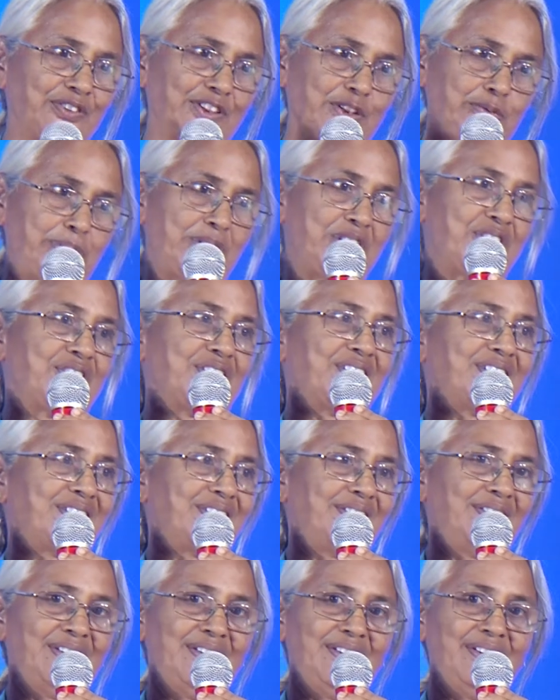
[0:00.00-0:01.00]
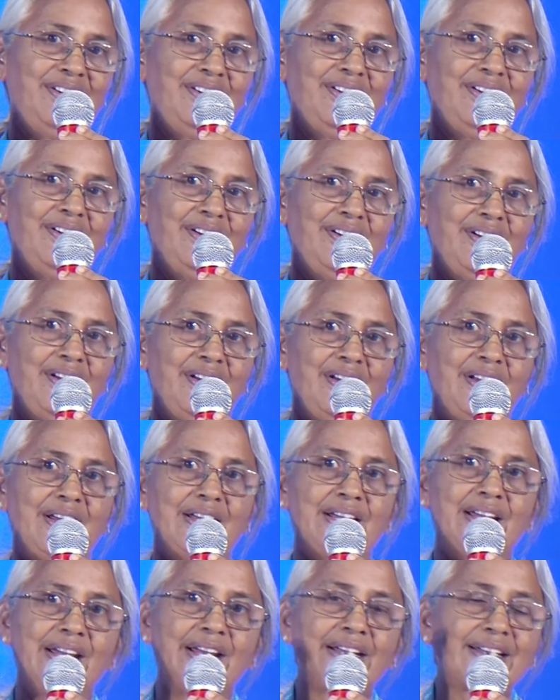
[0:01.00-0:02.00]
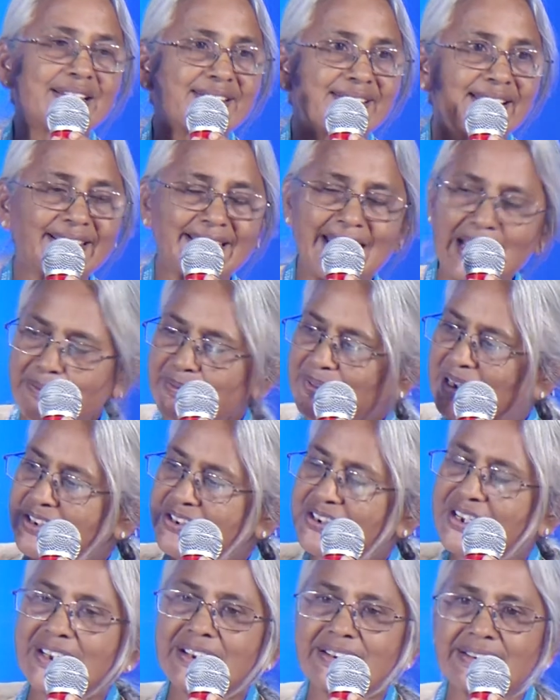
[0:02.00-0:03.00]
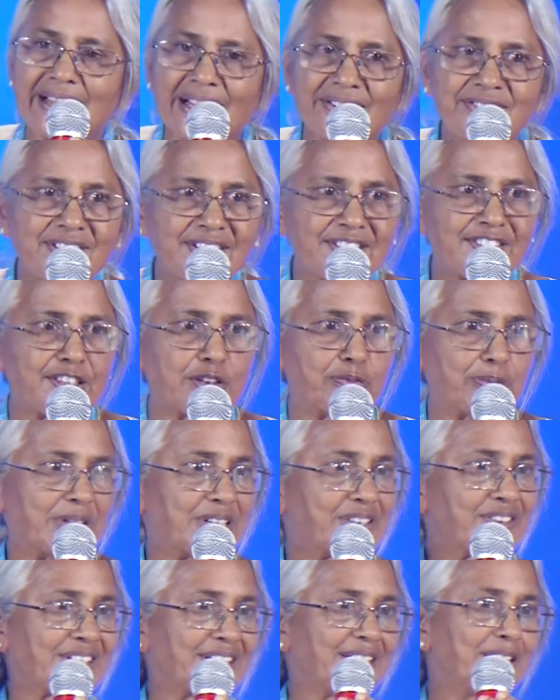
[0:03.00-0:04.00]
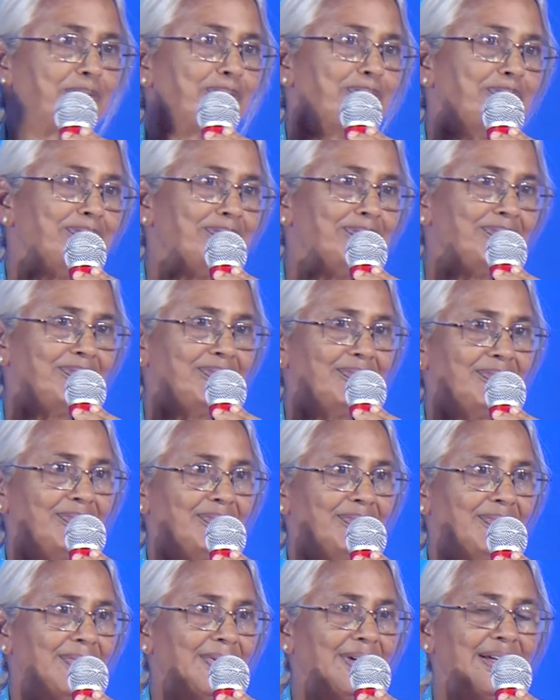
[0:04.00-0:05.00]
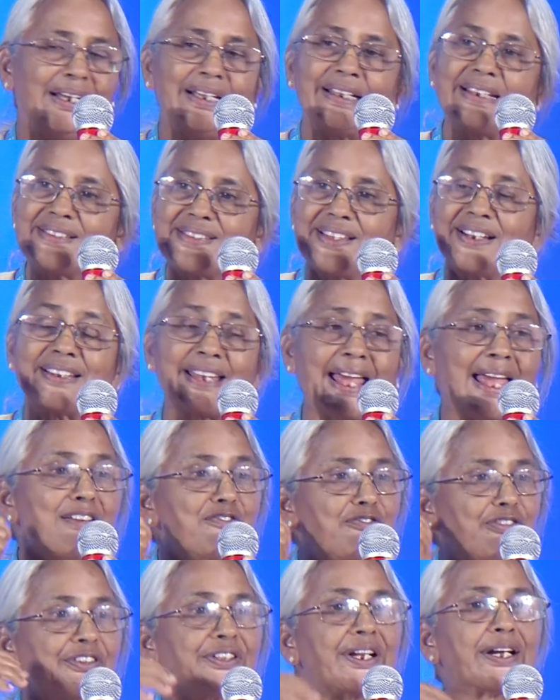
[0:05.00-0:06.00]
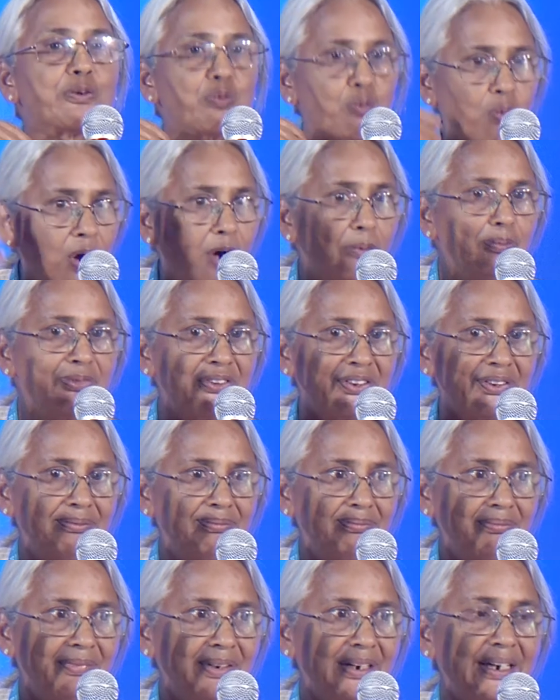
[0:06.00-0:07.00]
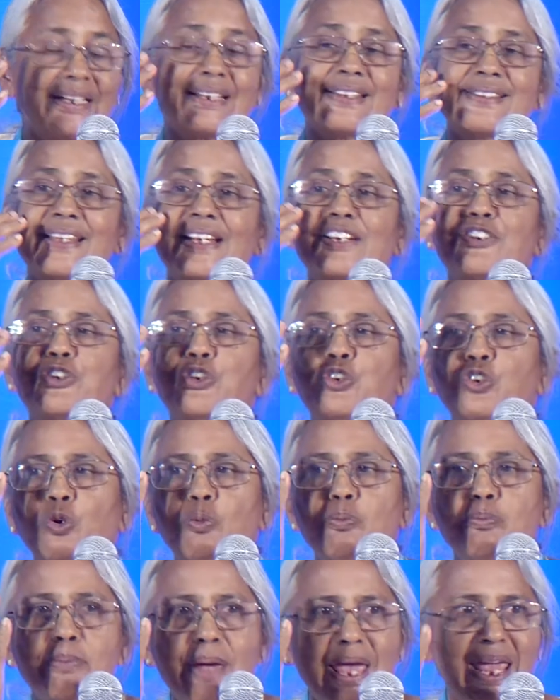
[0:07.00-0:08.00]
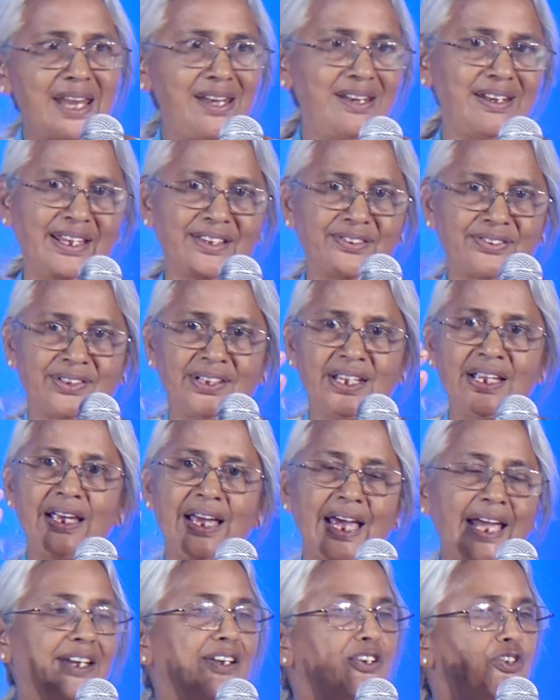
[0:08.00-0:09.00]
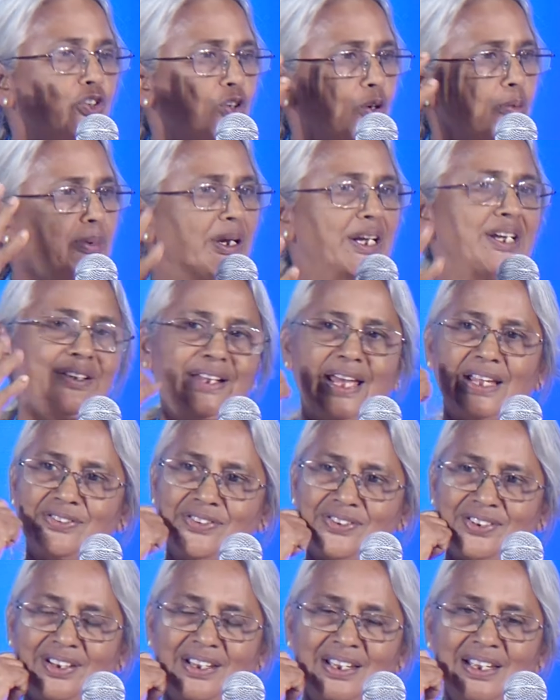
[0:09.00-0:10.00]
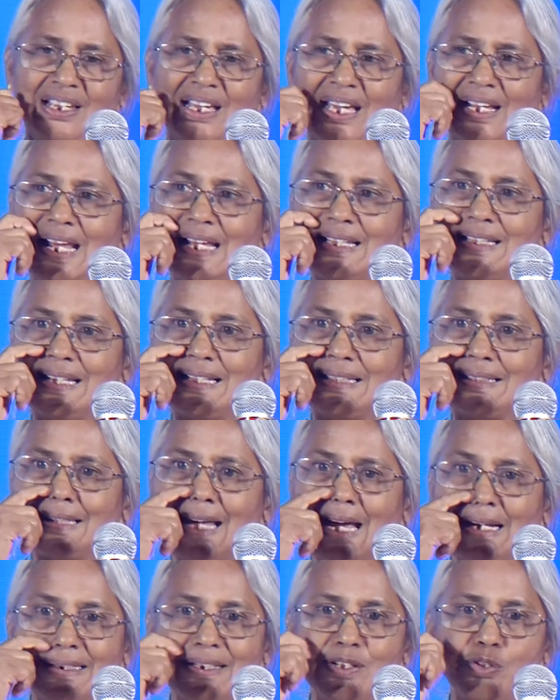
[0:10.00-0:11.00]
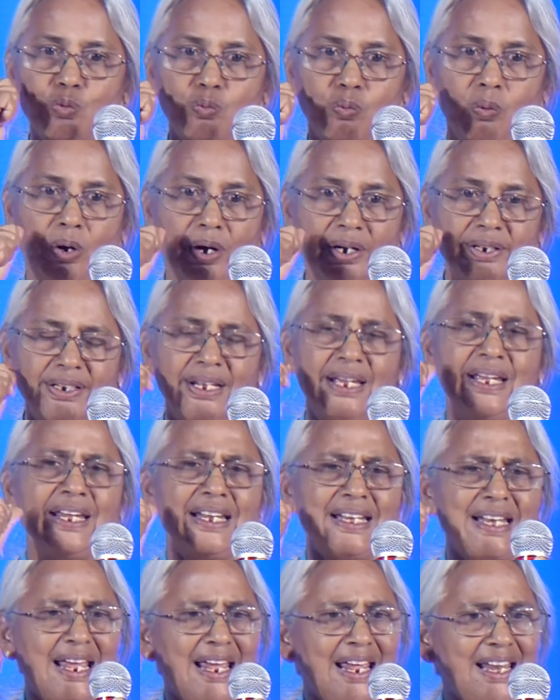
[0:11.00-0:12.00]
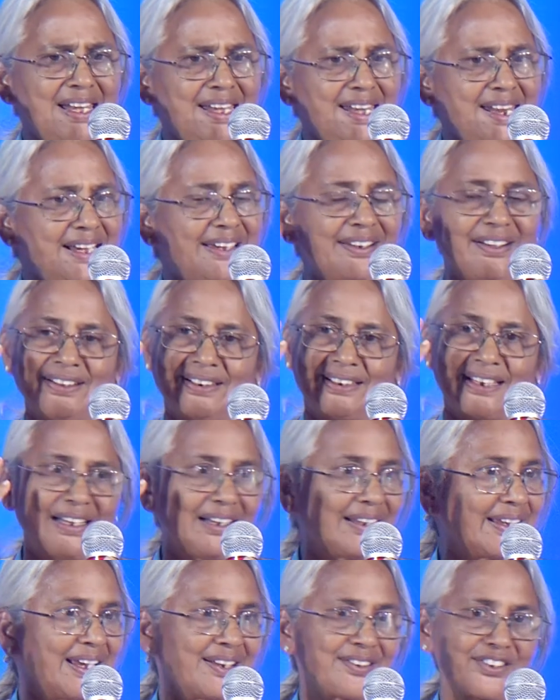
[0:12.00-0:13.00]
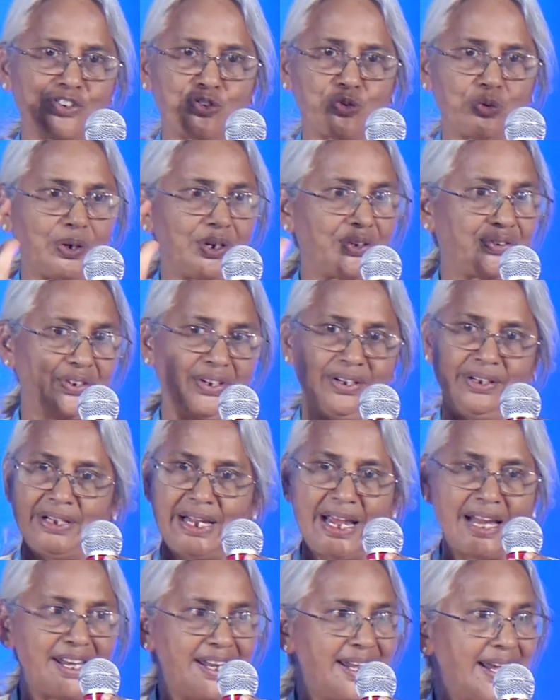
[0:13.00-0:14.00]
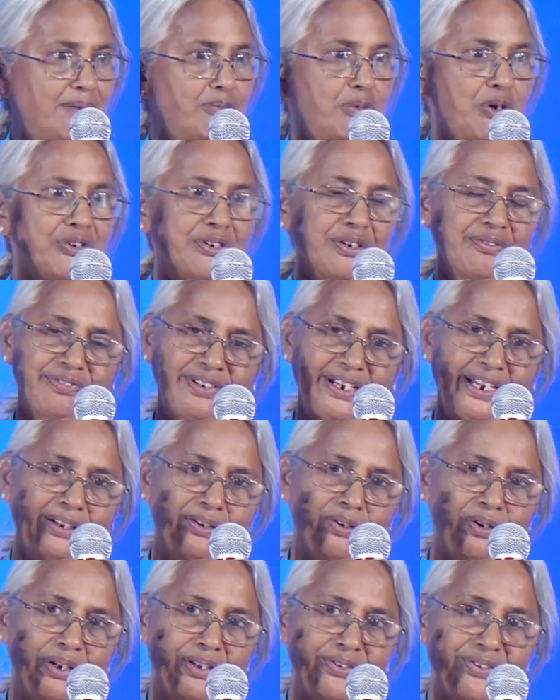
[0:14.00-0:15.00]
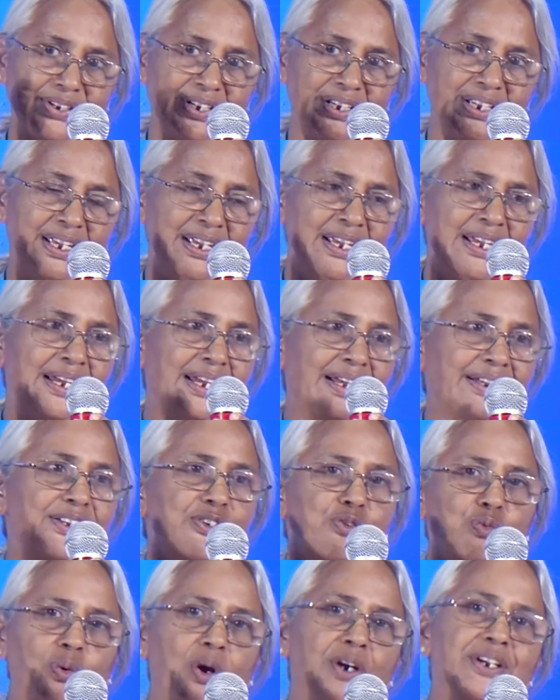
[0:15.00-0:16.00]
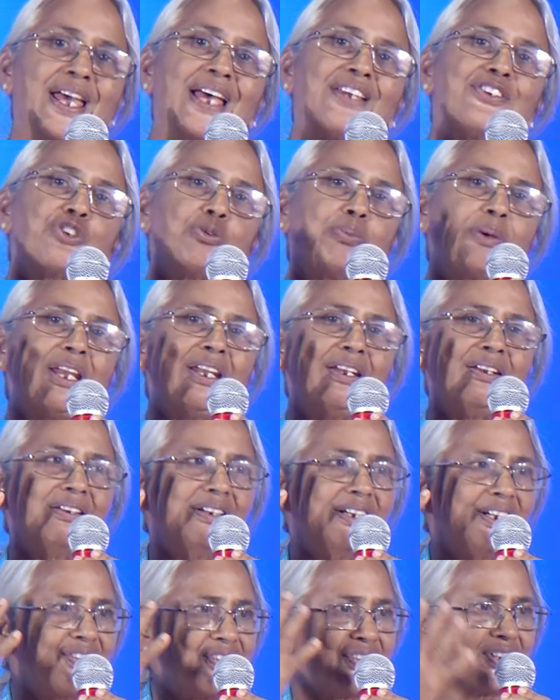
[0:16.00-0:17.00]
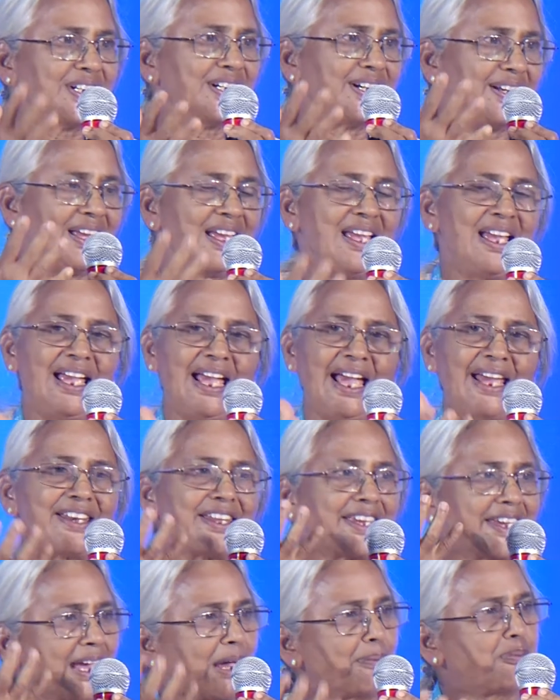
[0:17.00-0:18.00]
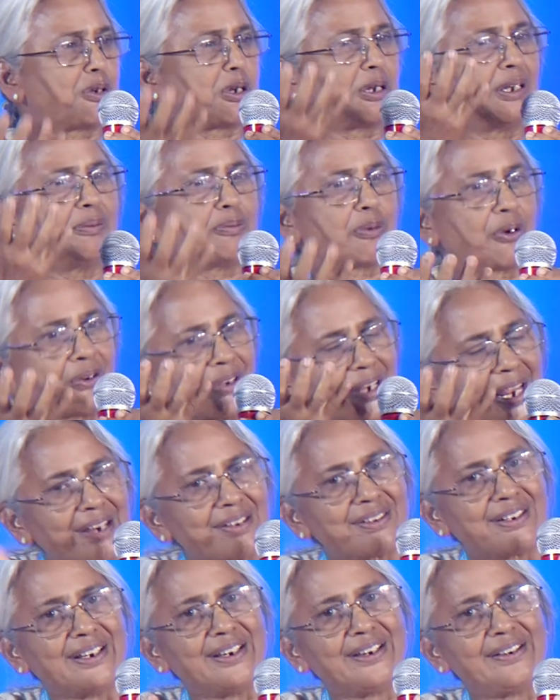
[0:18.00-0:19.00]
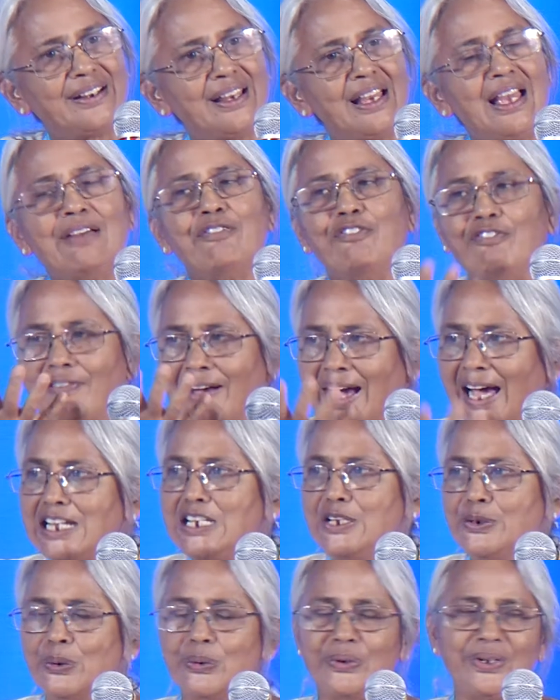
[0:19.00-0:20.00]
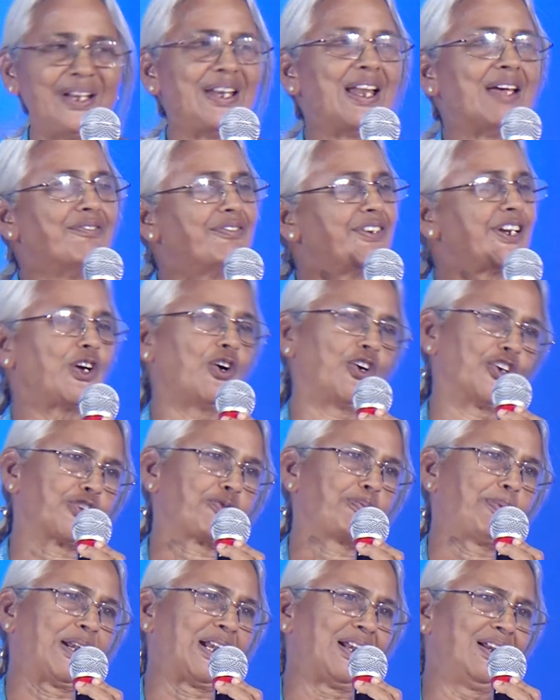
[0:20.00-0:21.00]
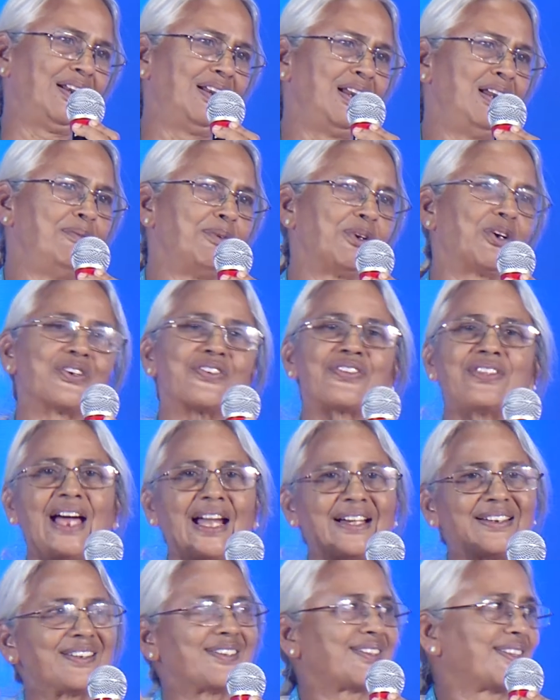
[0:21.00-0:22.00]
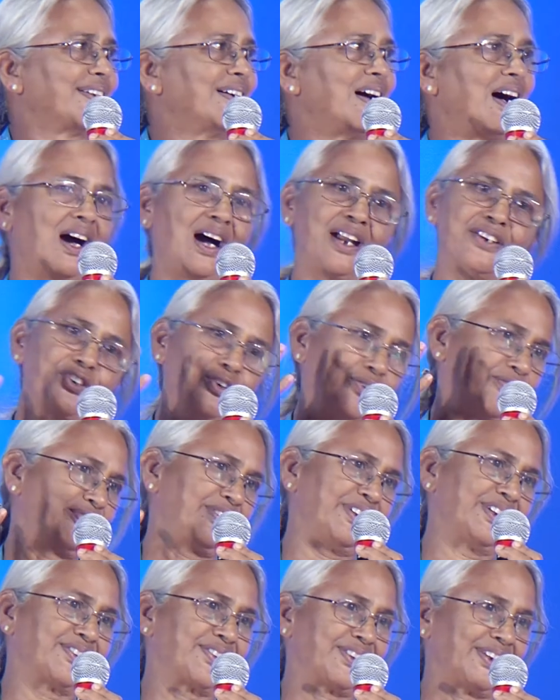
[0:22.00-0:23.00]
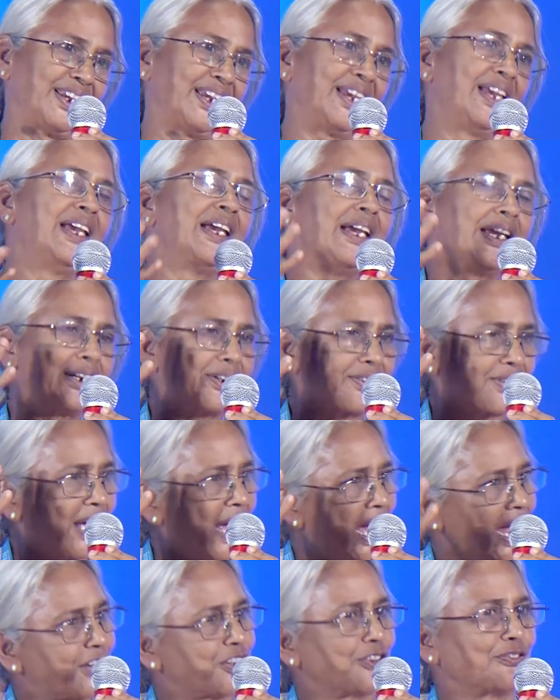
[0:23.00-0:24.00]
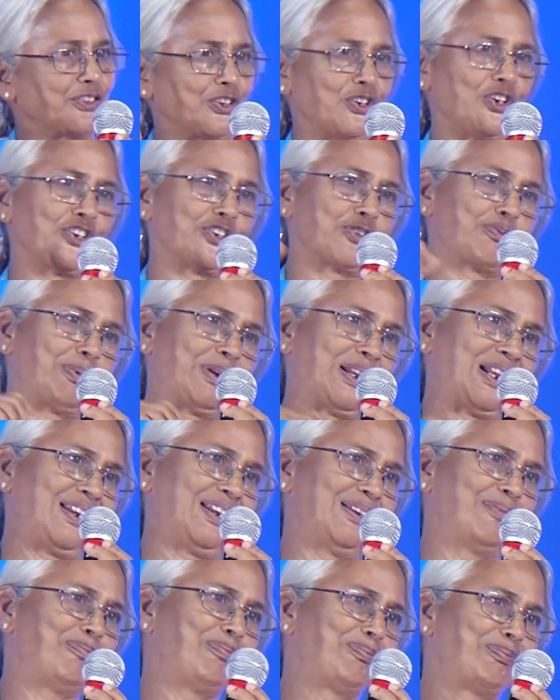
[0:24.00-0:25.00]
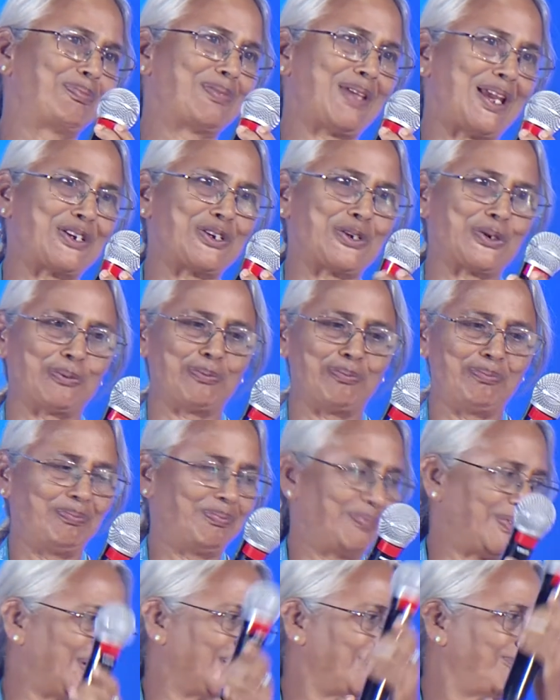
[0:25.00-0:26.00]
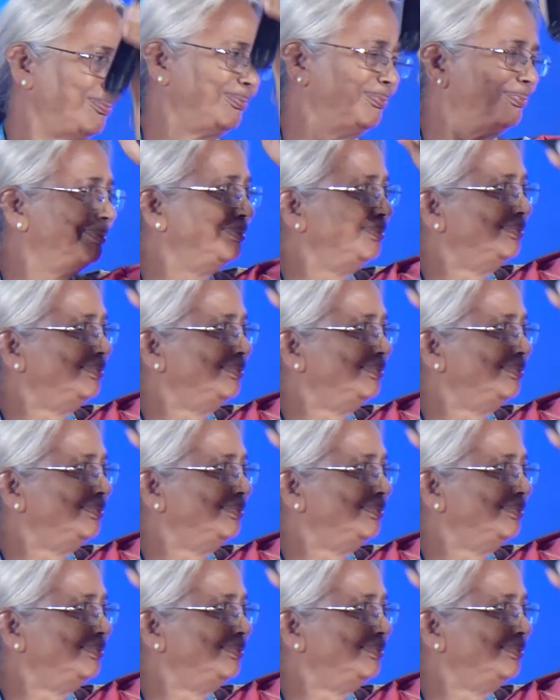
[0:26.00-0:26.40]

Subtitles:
the patient. It is the time that she touches the person. It is the time for that warmth. It is that humaneness and human touch. And I think that is what, in any critical care situation, any amount of technology, it is what has to be nurtured and kept protected, valued in every hospital, because that is the heart of nursing. Thank you so much, Dr. Prakasamma, for highlighting the